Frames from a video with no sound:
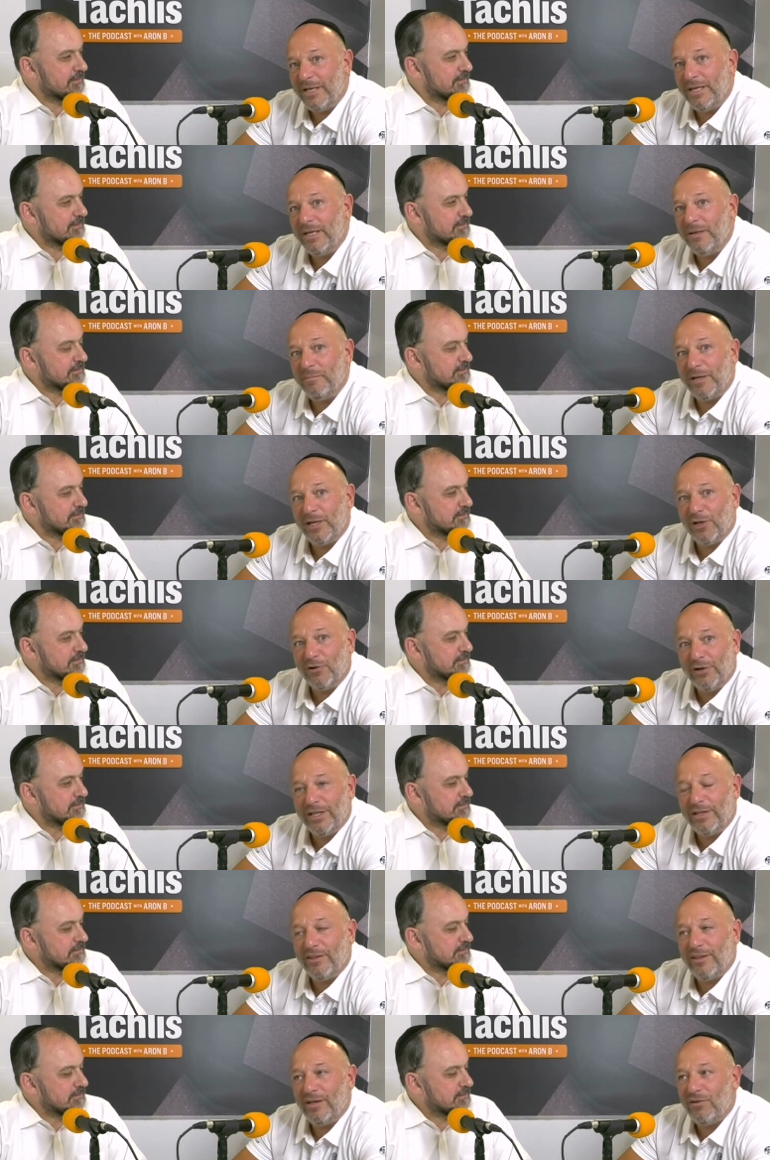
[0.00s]
Speaker 1: by him and
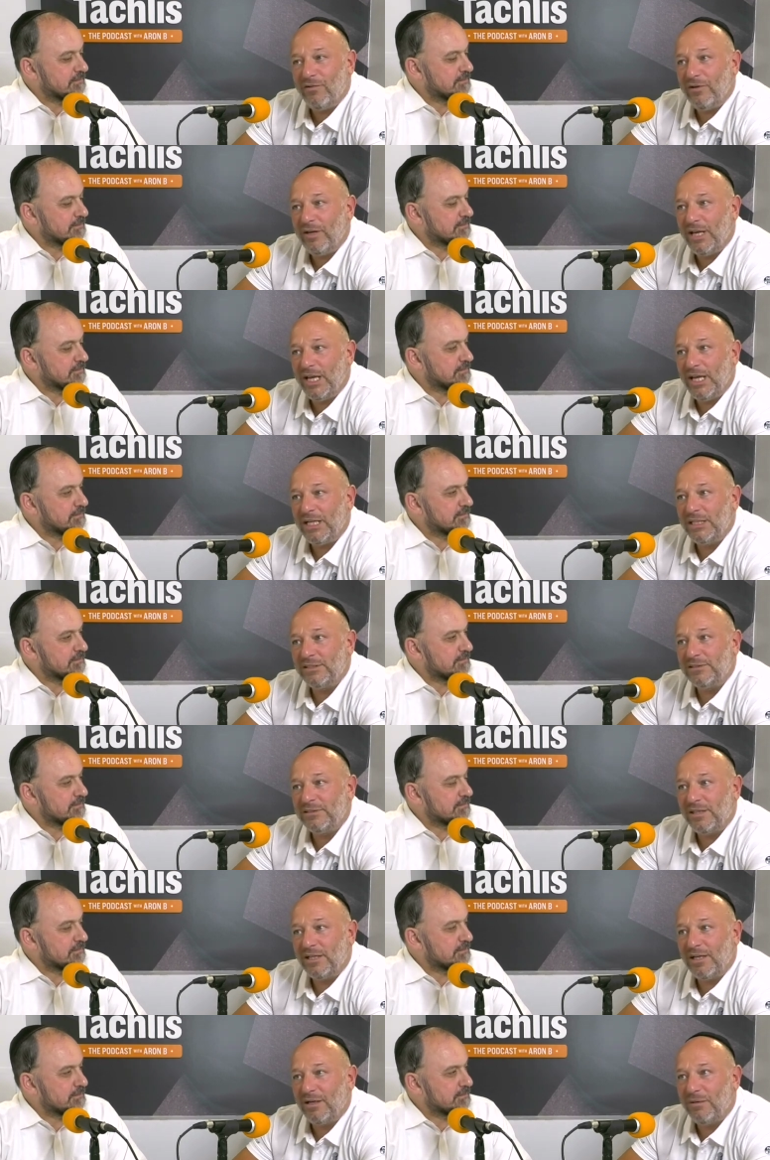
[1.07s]
learning there,
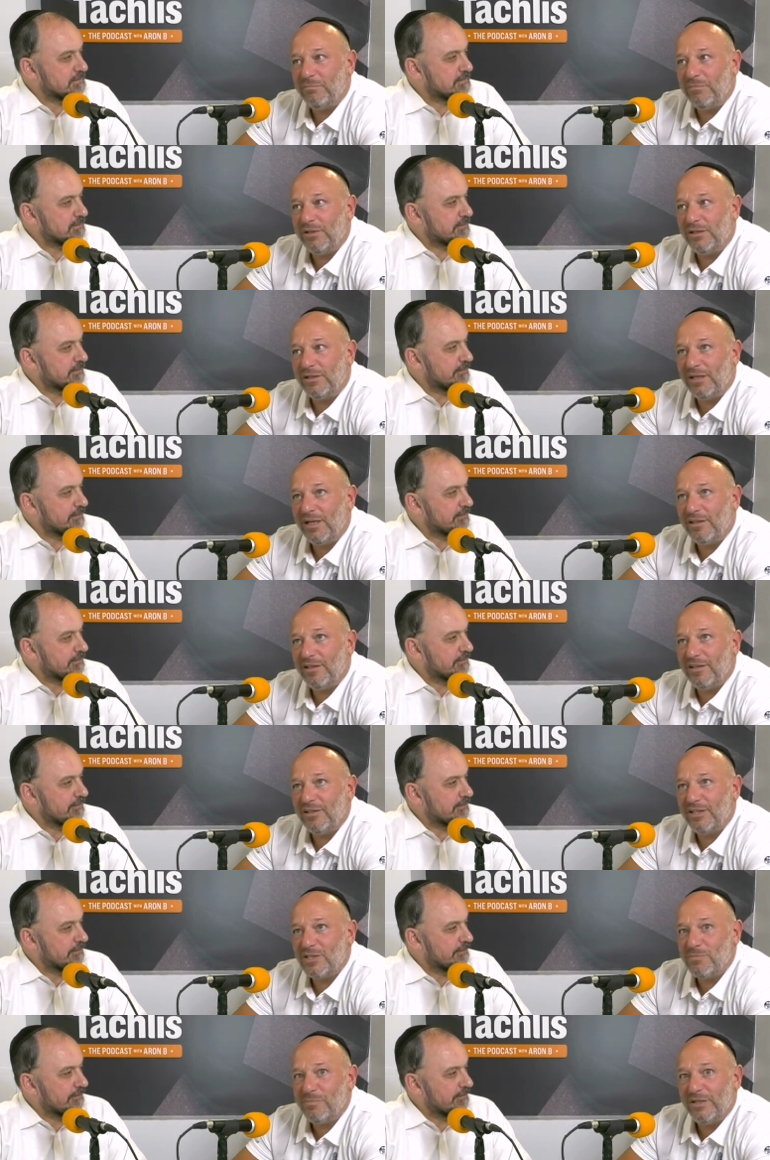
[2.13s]
and um, uh, I
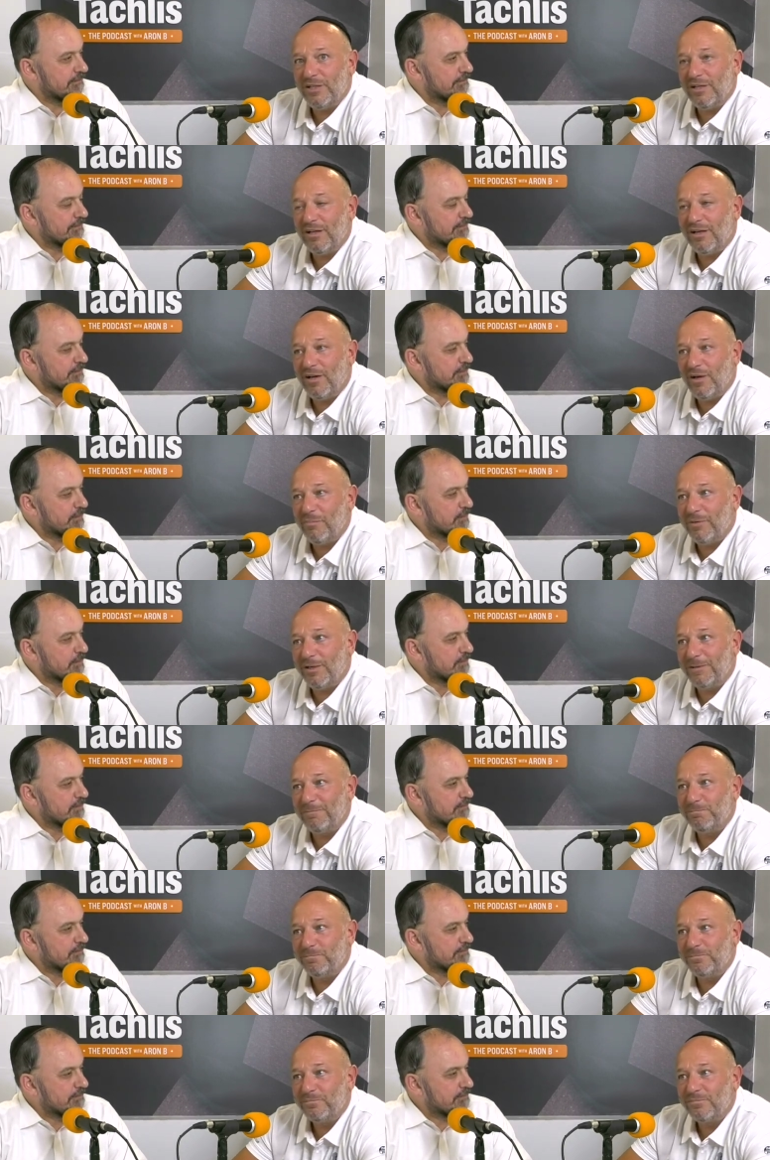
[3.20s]
think that's been um,
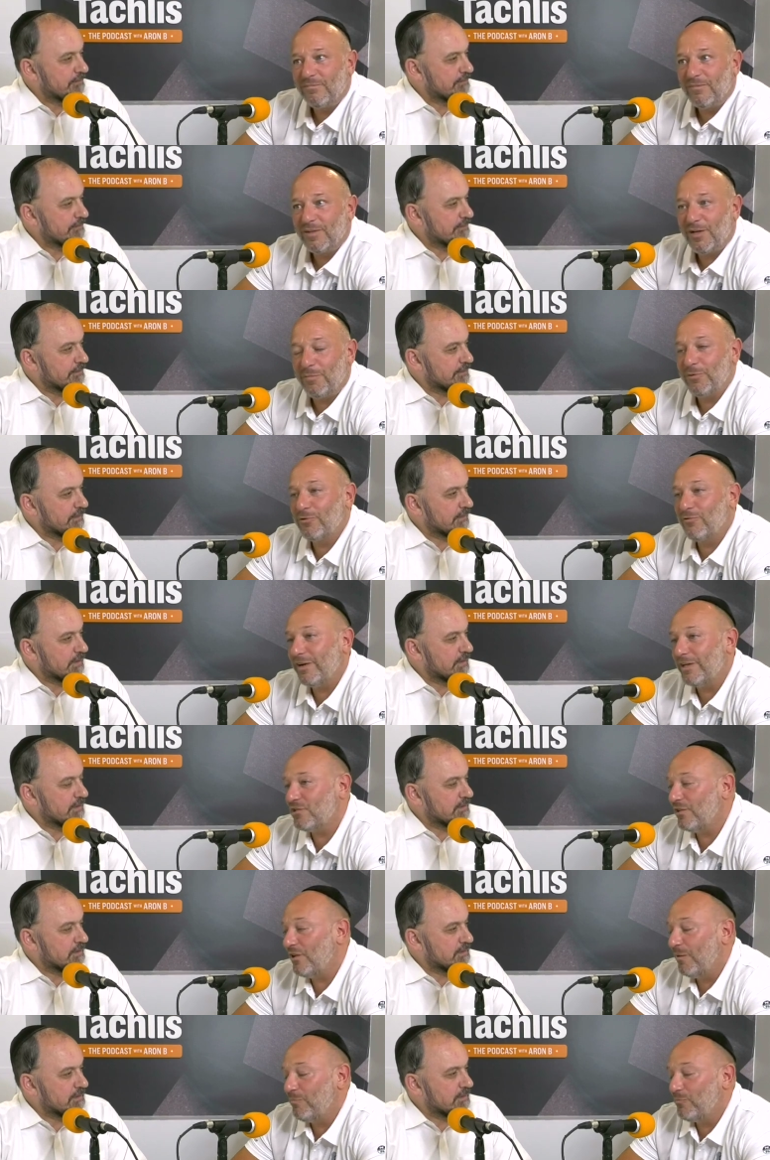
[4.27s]
um, a
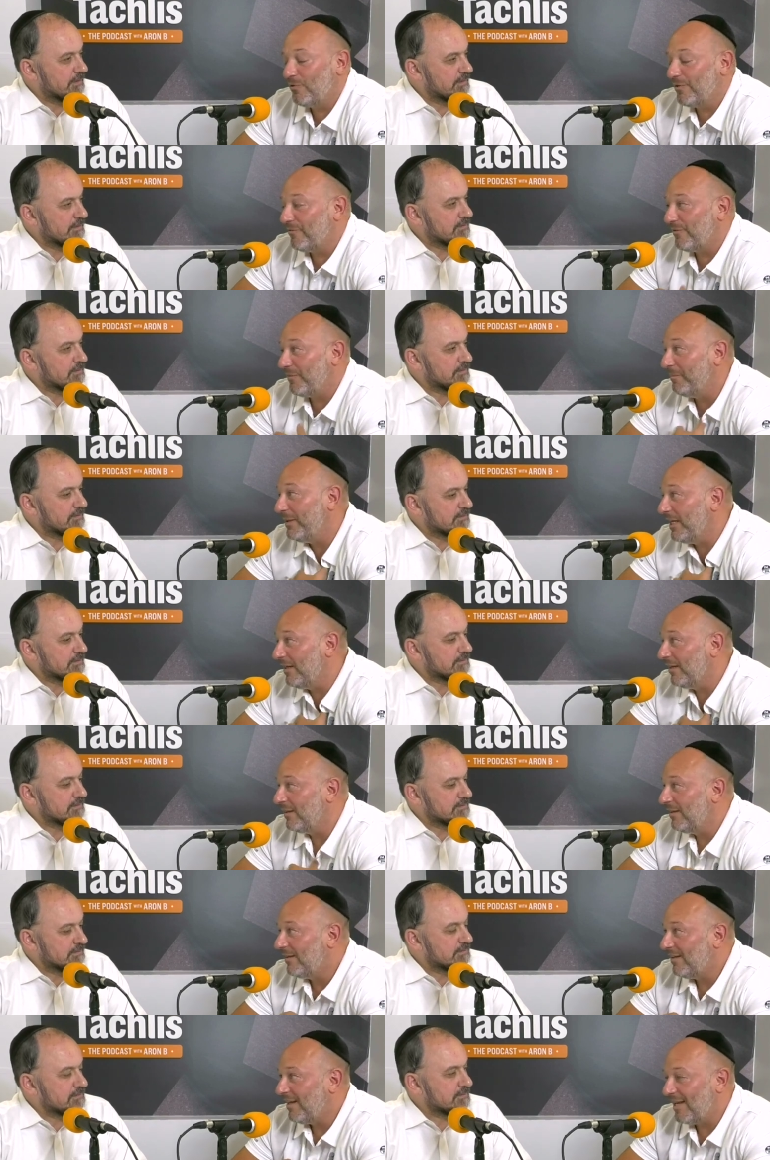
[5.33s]
progression upward for
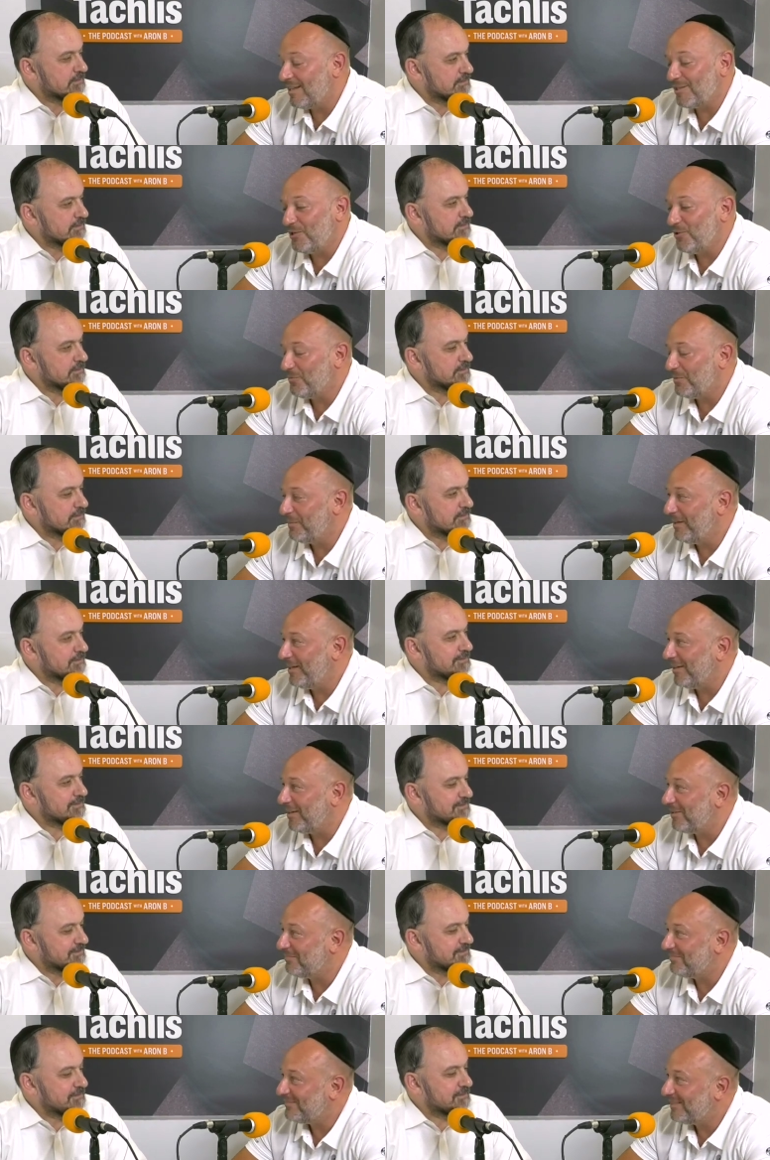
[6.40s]
me as a human
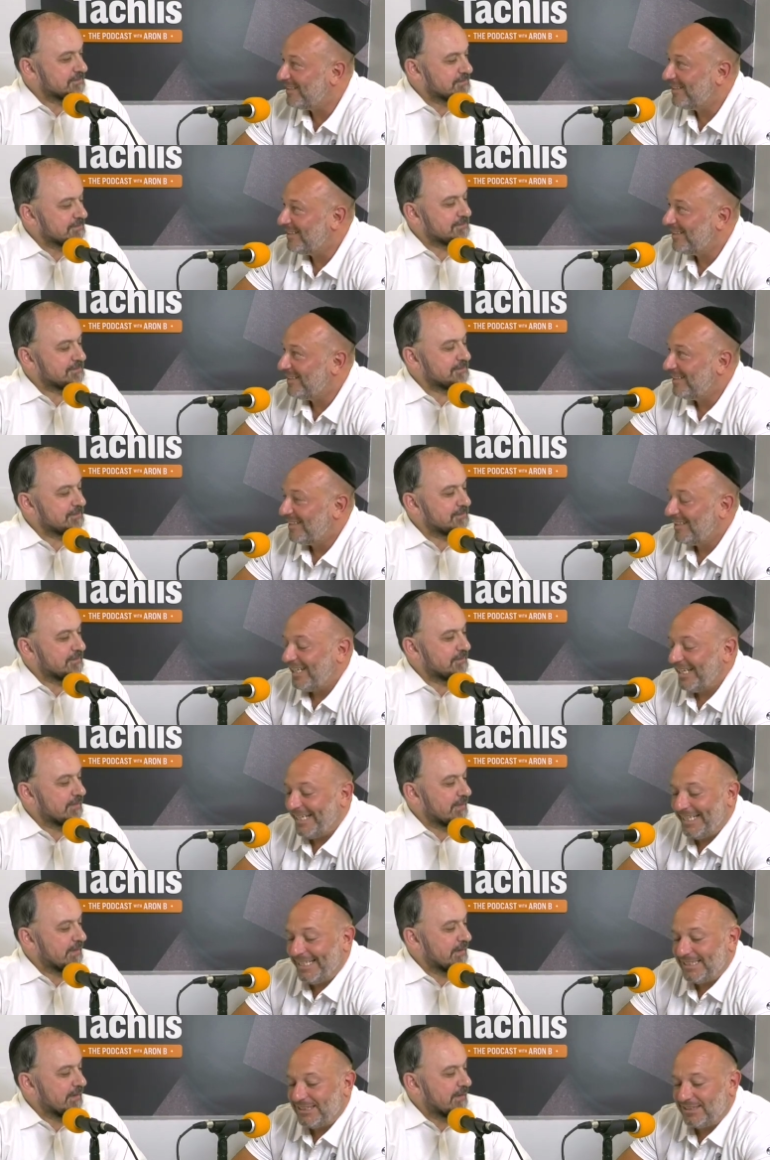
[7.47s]
being, mm-hmm.
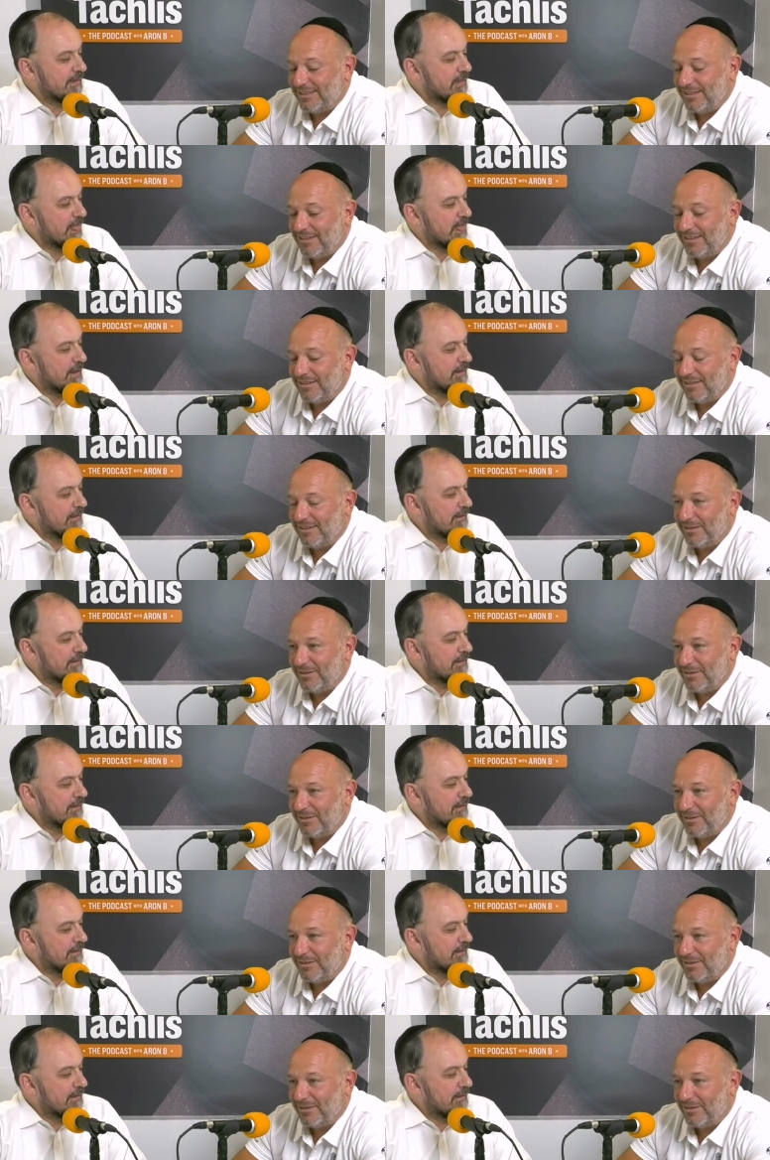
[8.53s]
and uh,